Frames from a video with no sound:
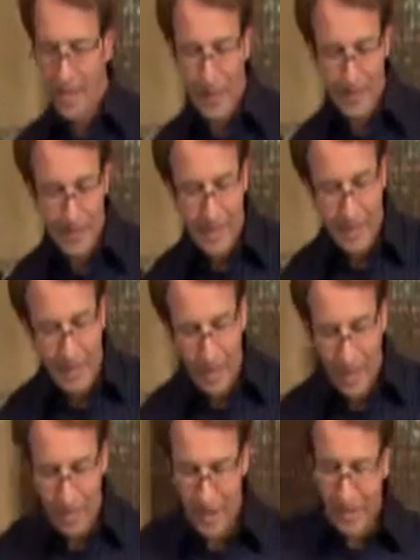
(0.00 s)
Now,
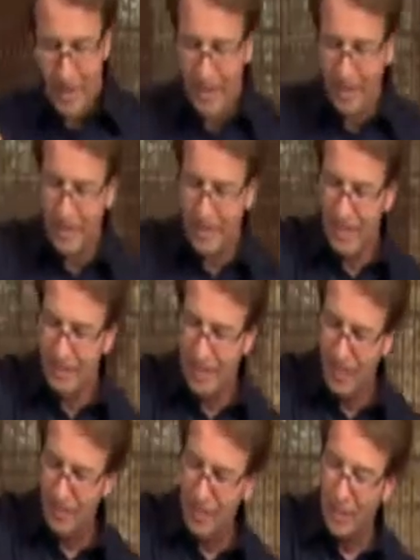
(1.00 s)
I'm going to take the
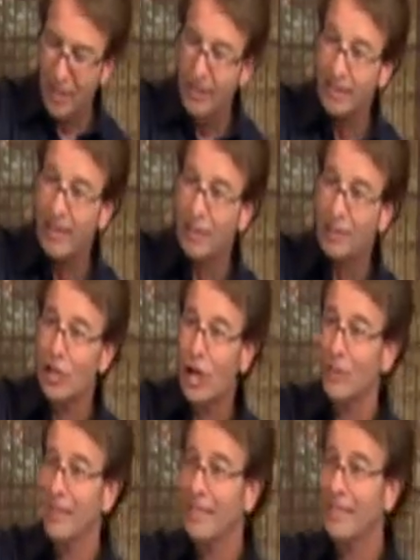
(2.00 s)
7-Up here. Now it's
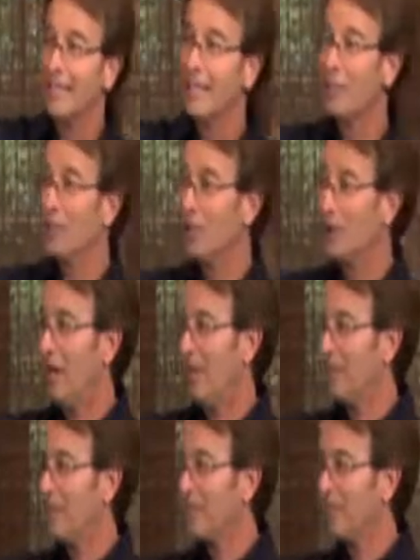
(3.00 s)
already diluted,
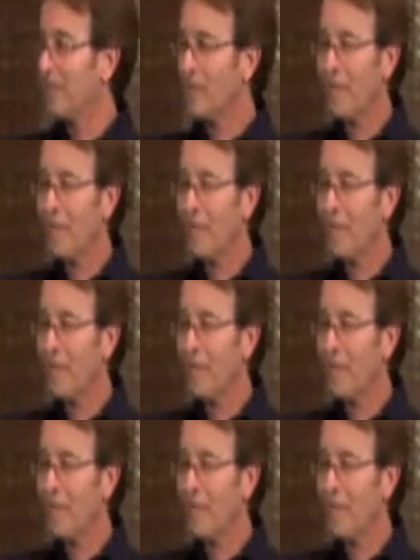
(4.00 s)
right?